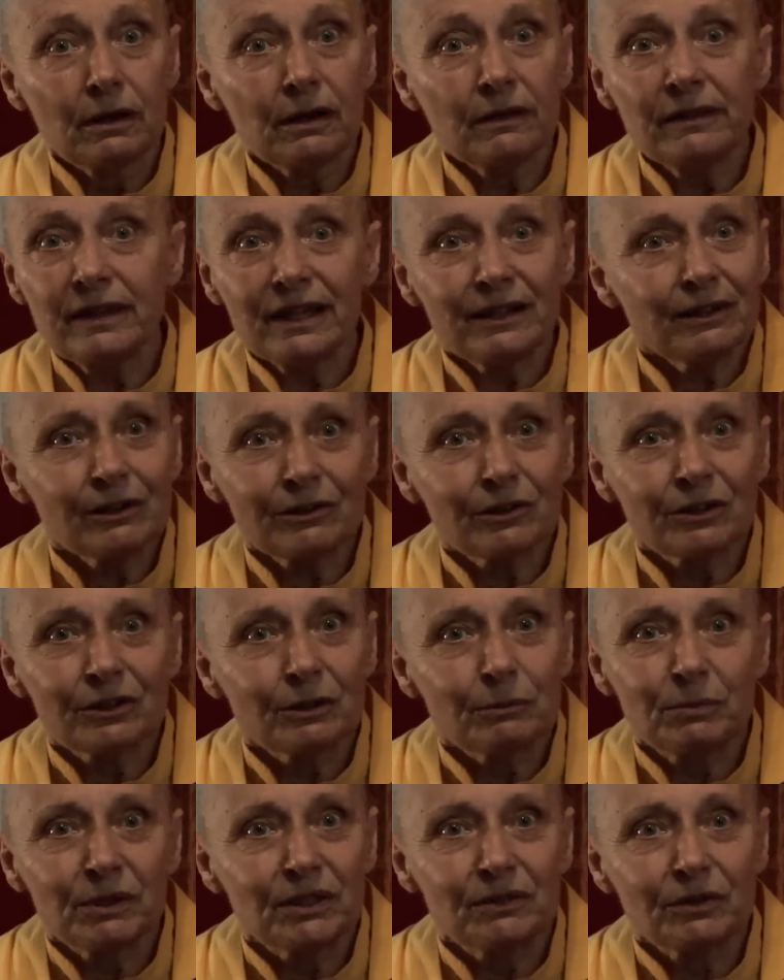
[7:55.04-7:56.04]
And they're not
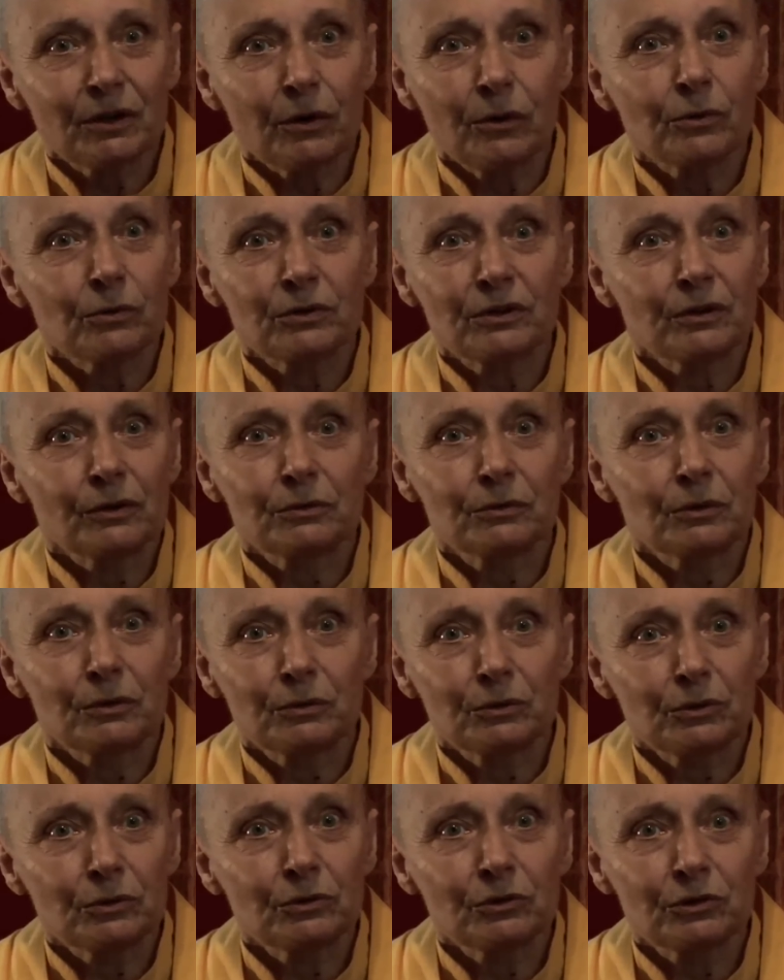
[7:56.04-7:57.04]
going to be told, no,
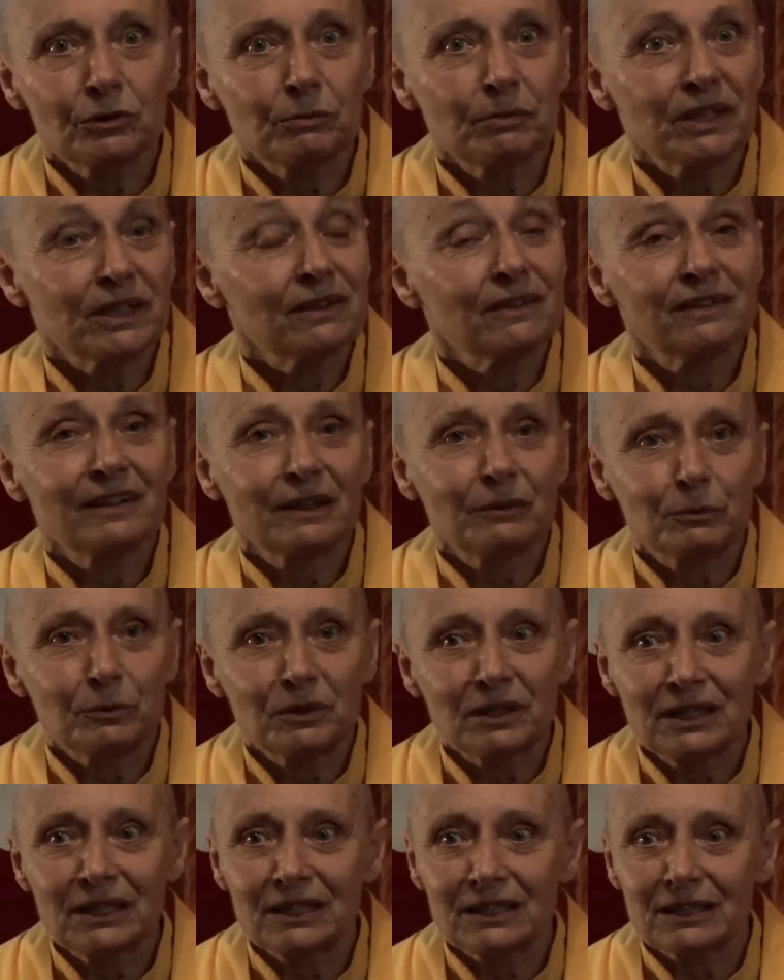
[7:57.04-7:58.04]
no, you should be content
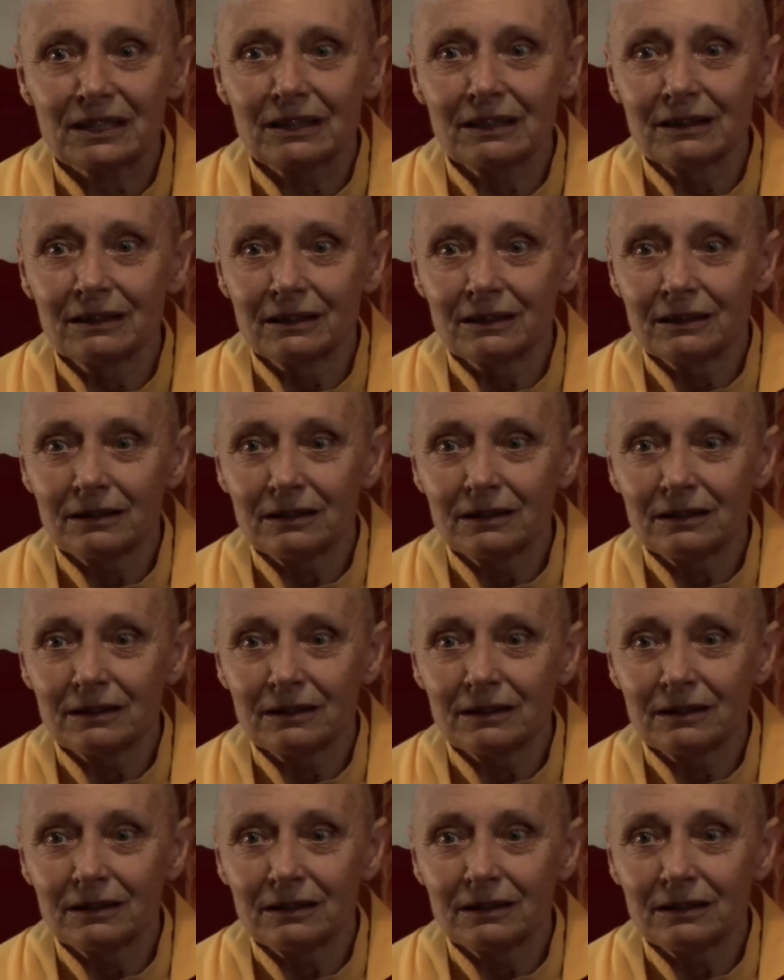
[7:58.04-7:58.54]
with little.